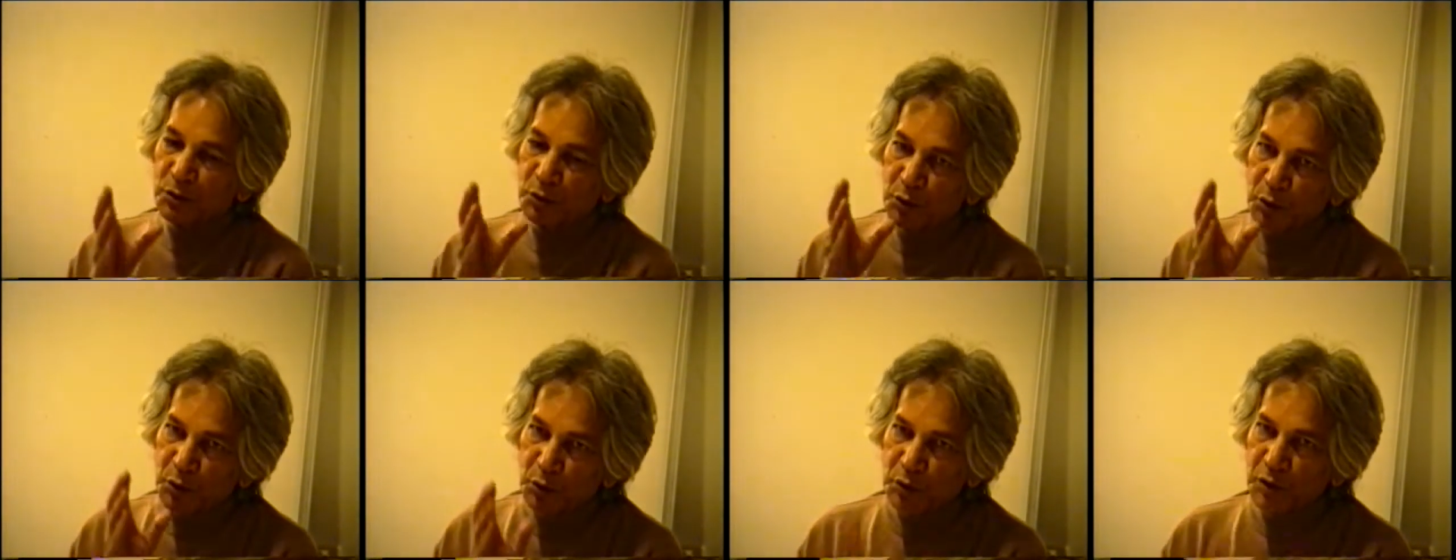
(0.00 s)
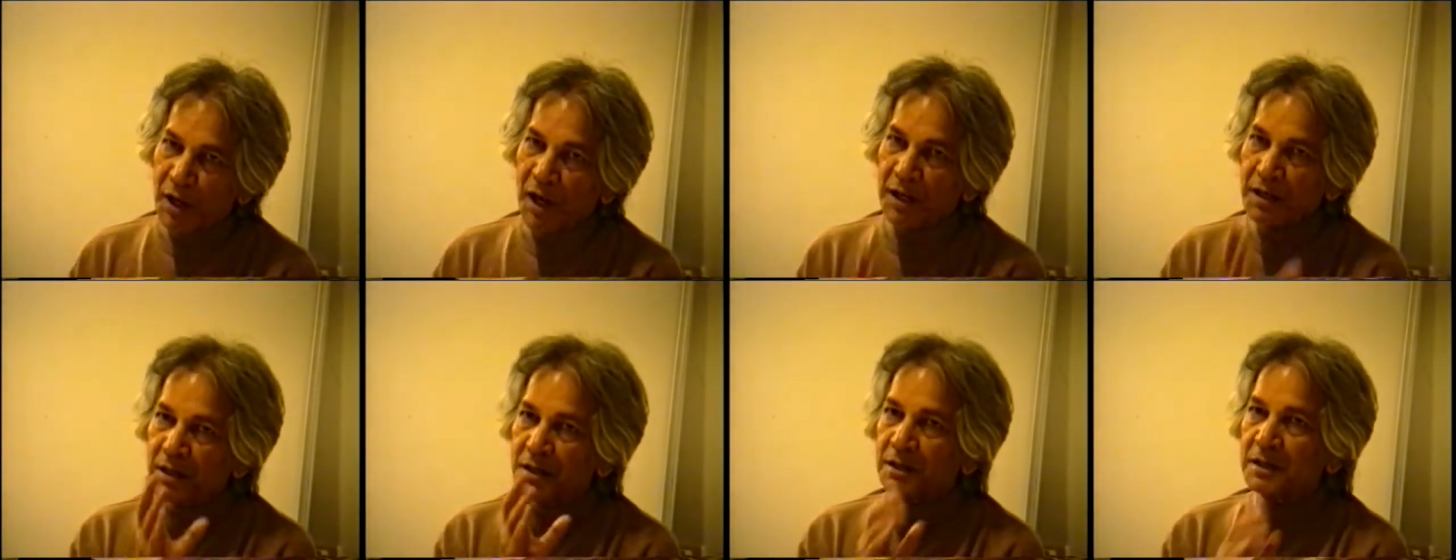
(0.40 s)
through
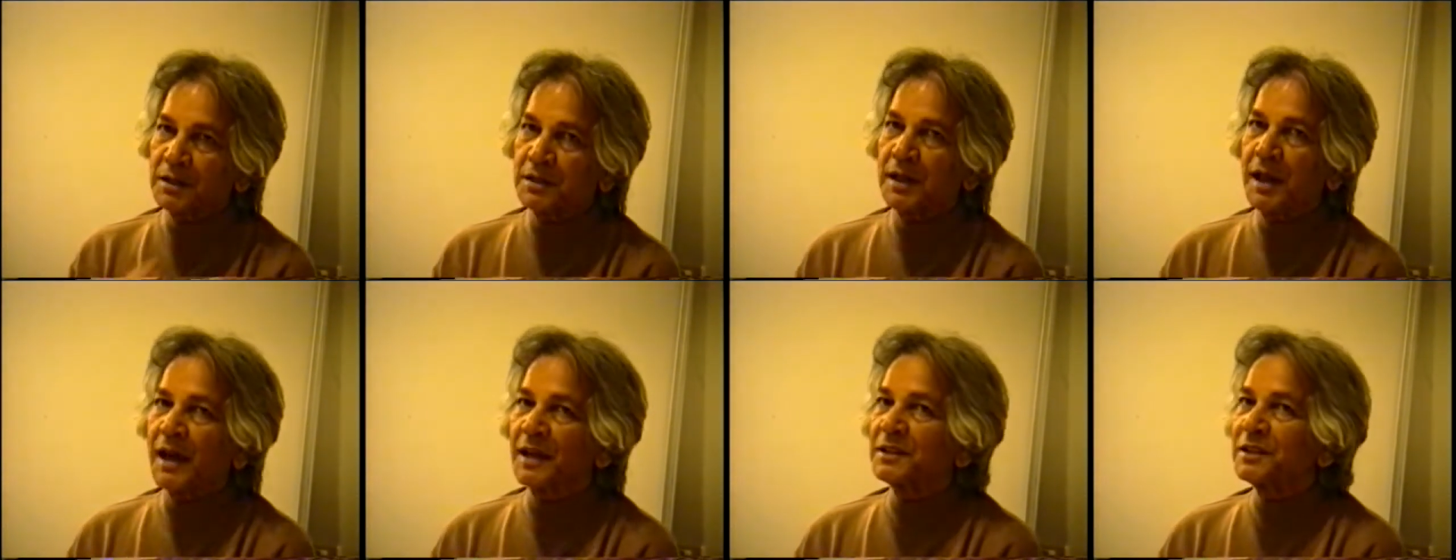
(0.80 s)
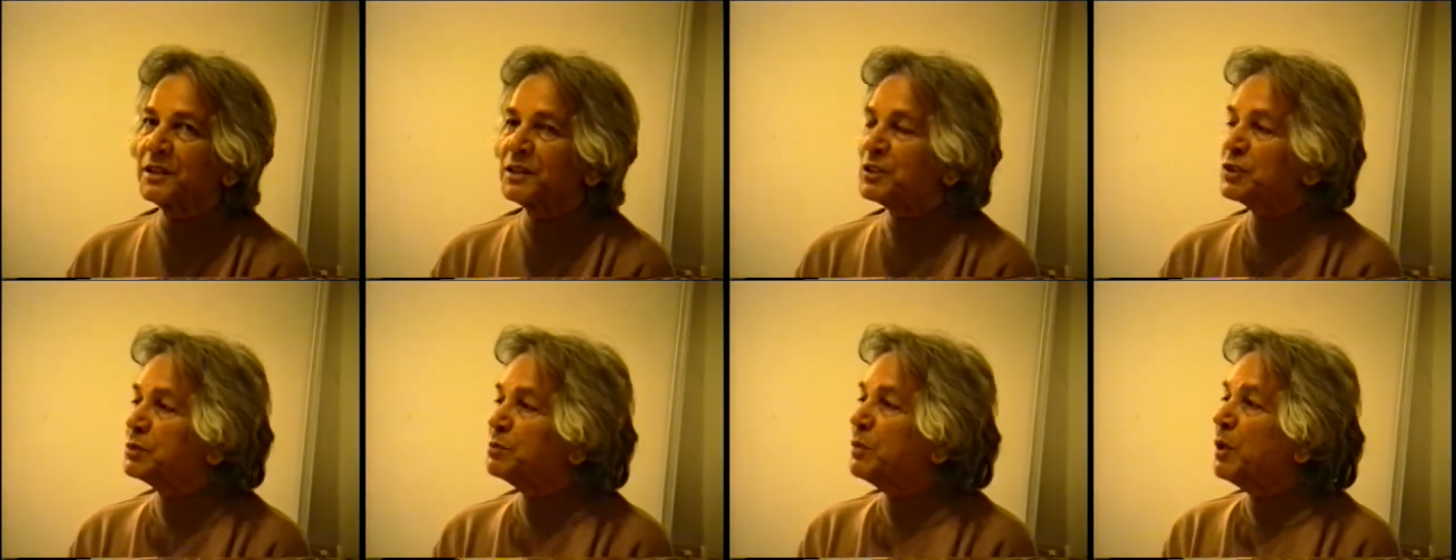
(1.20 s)
that, it
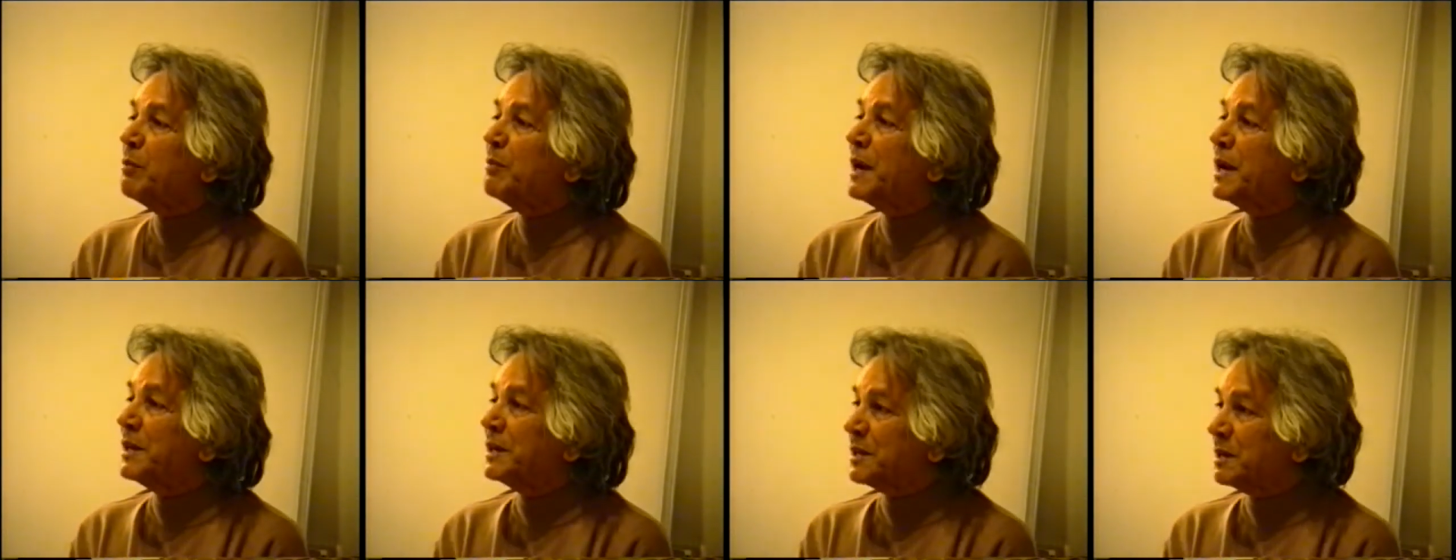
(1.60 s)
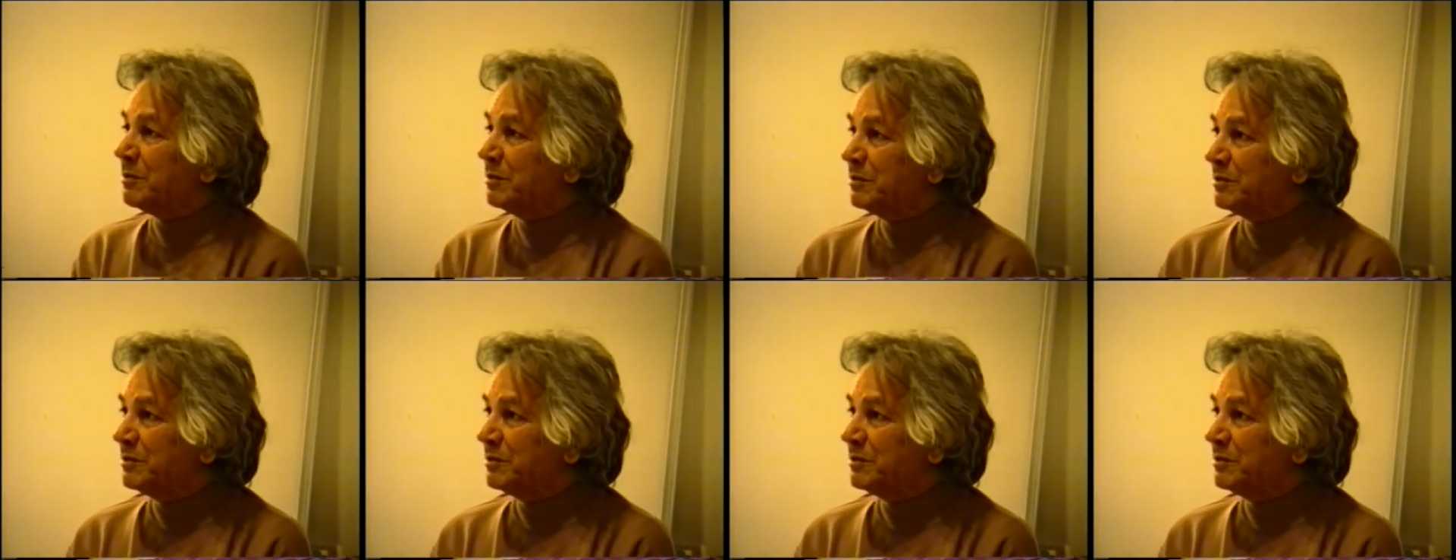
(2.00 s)
gathers momentum.